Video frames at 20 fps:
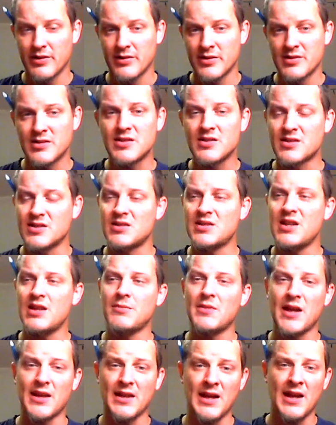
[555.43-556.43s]
This is a
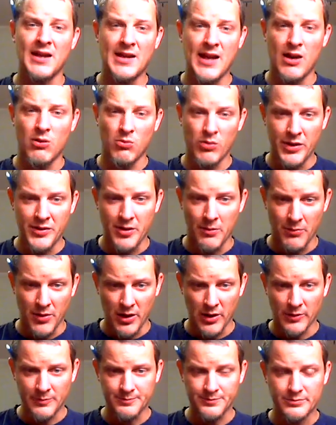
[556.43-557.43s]
team that cannot run the
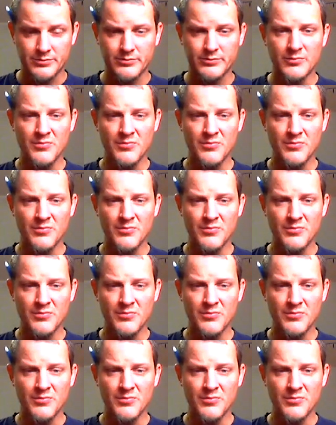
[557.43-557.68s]
ball.